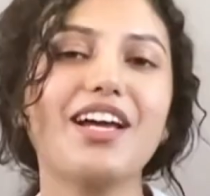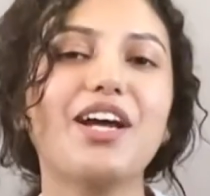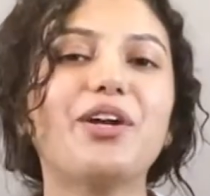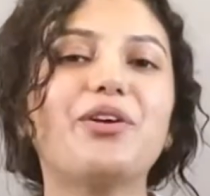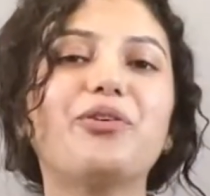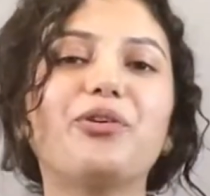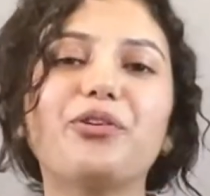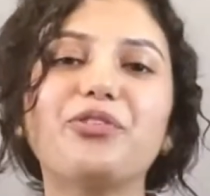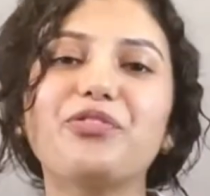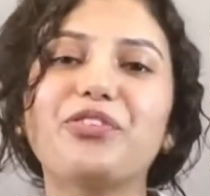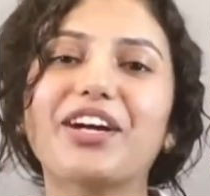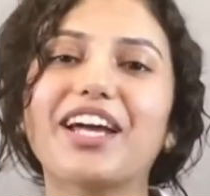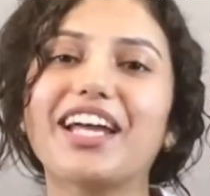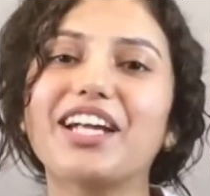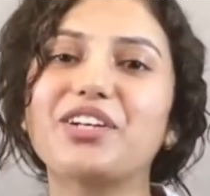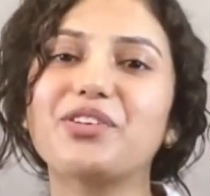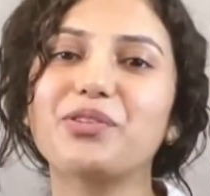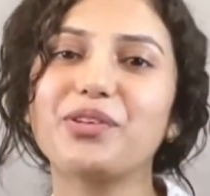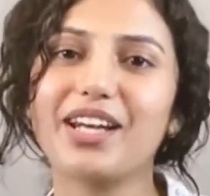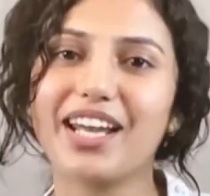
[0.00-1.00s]
Don't
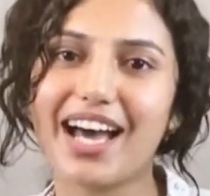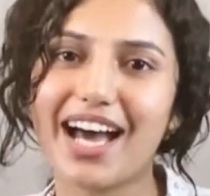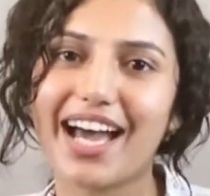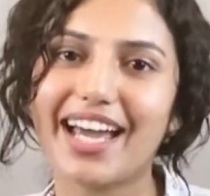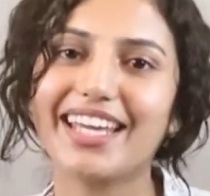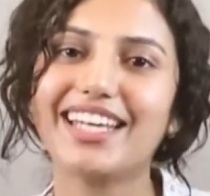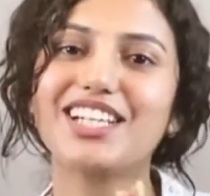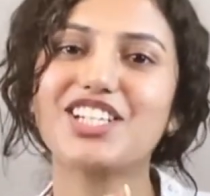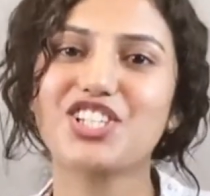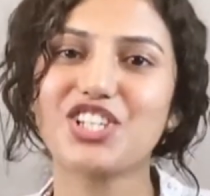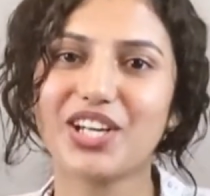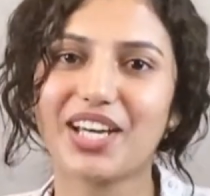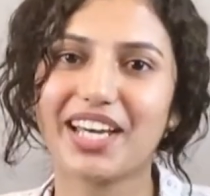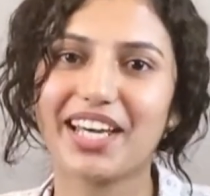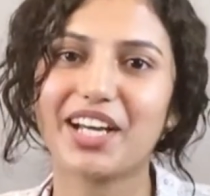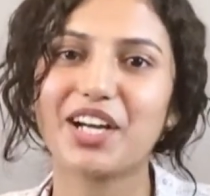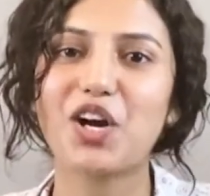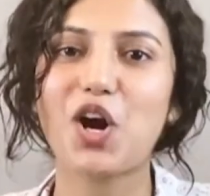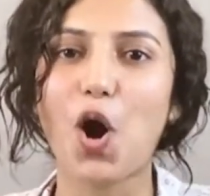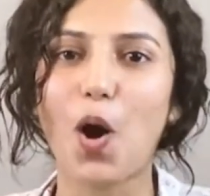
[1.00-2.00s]
forget to like,
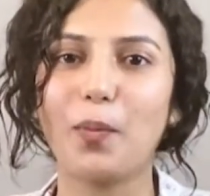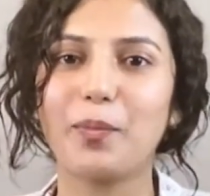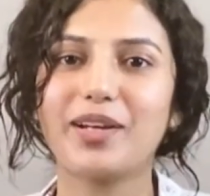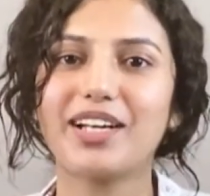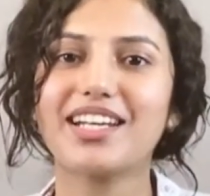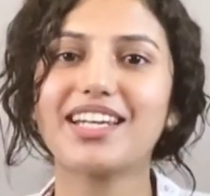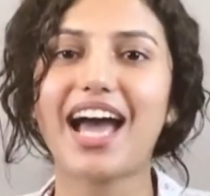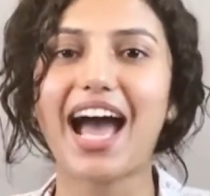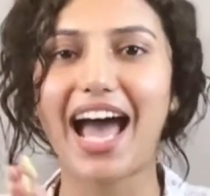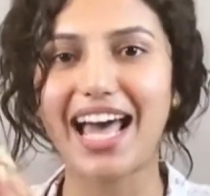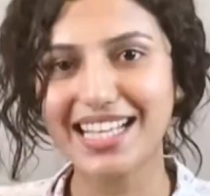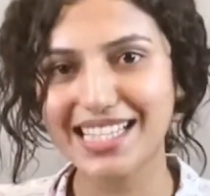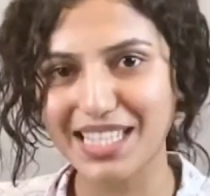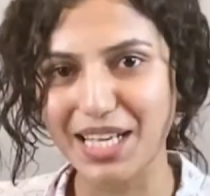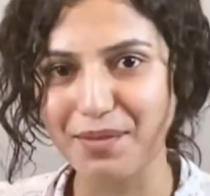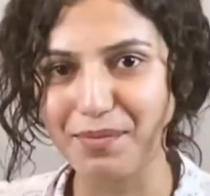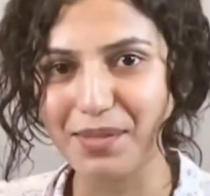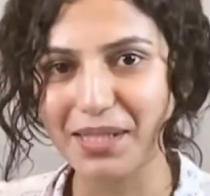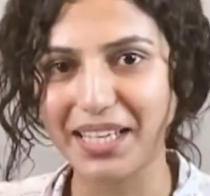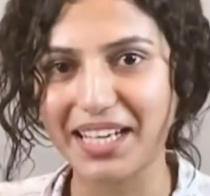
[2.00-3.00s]
share, comment and
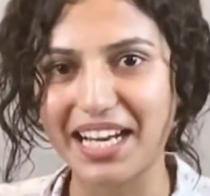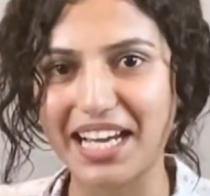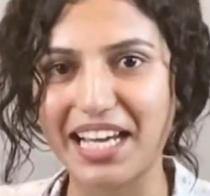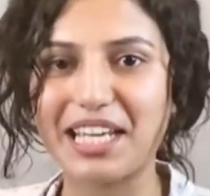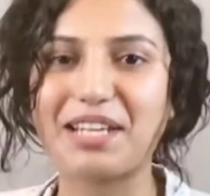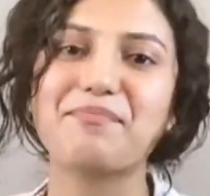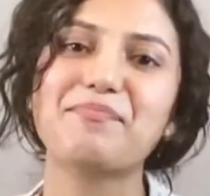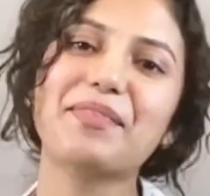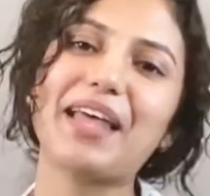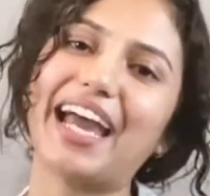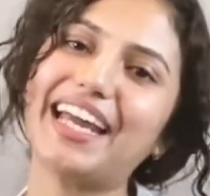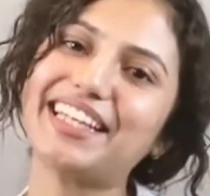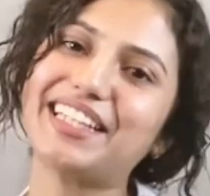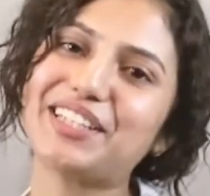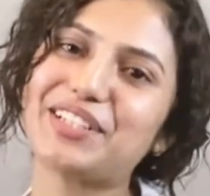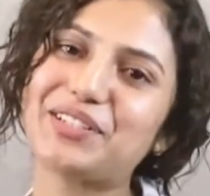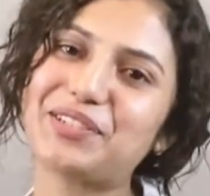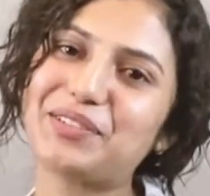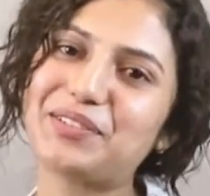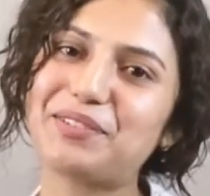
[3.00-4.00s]
subscribe. Thank you.